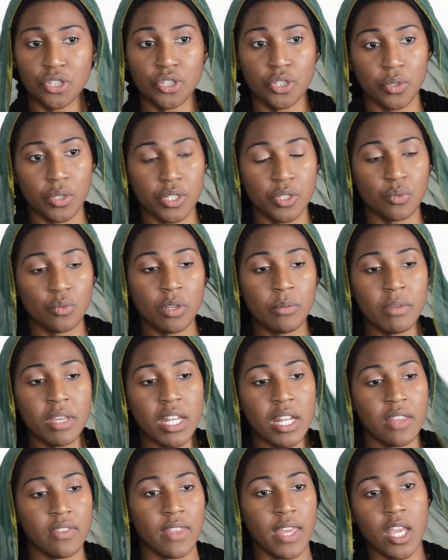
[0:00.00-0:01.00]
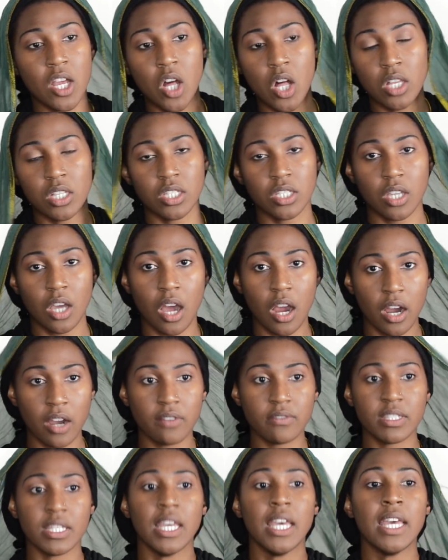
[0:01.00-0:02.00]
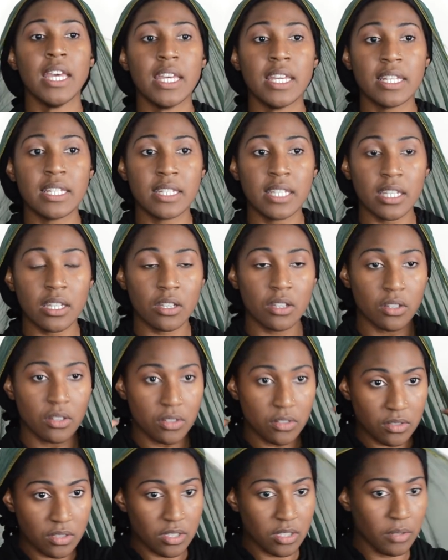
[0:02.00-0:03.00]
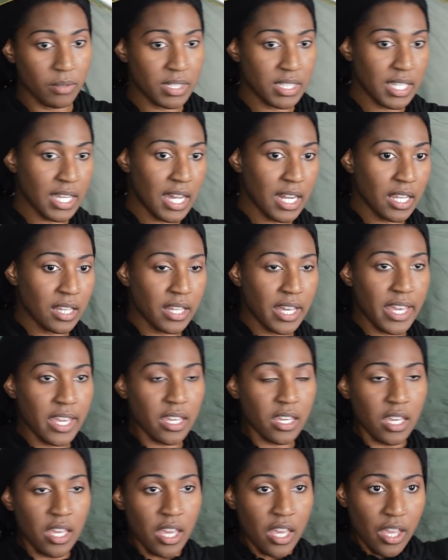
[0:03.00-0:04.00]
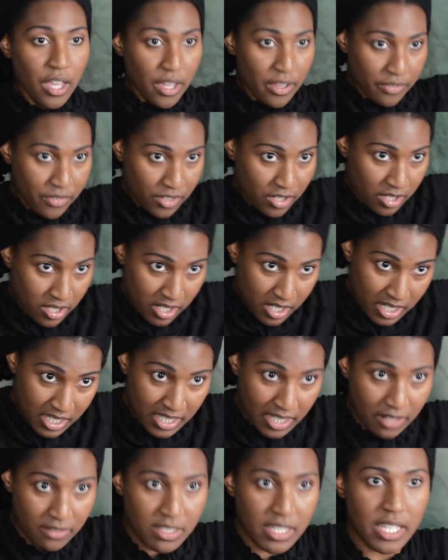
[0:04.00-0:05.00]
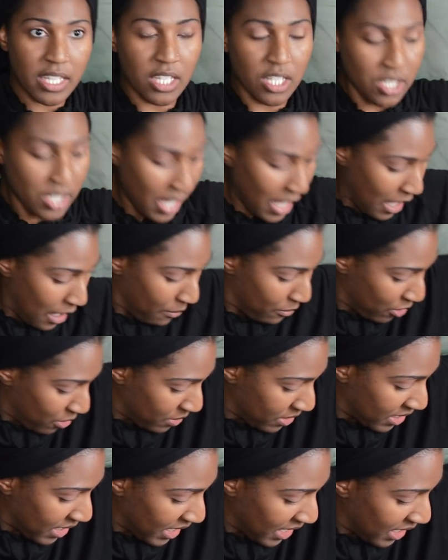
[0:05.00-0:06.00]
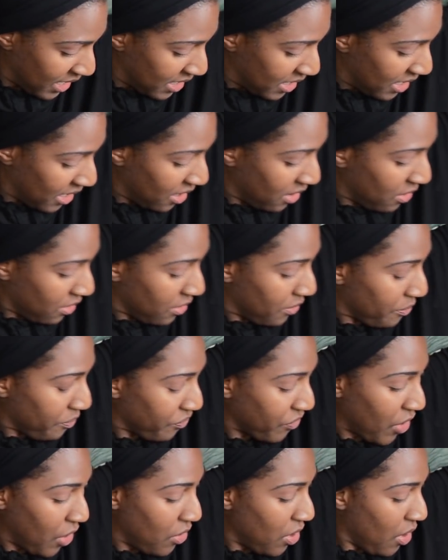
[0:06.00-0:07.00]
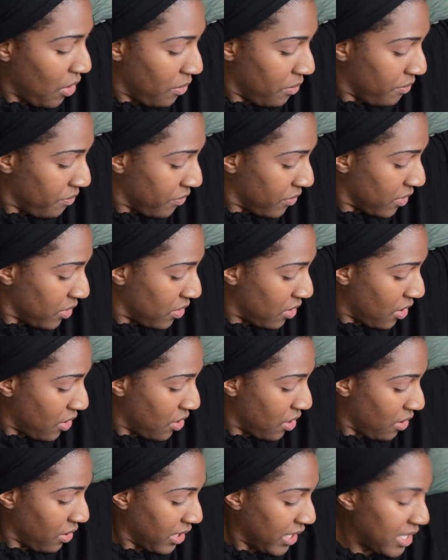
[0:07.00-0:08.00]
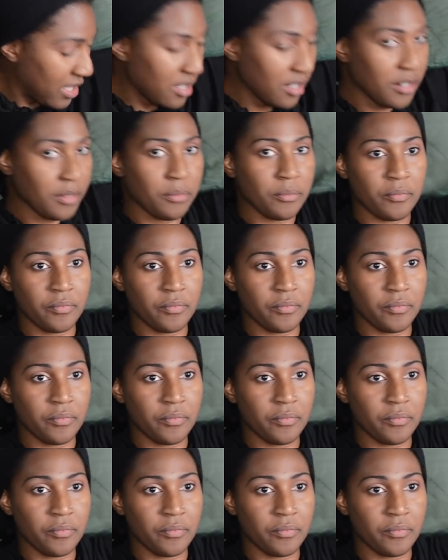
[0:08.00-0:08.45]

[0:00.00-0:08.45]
Jewish women, and they call scarves Tichel. So it's kind of like if you're, instead of saying hijab, you would say Tichel. No, laser.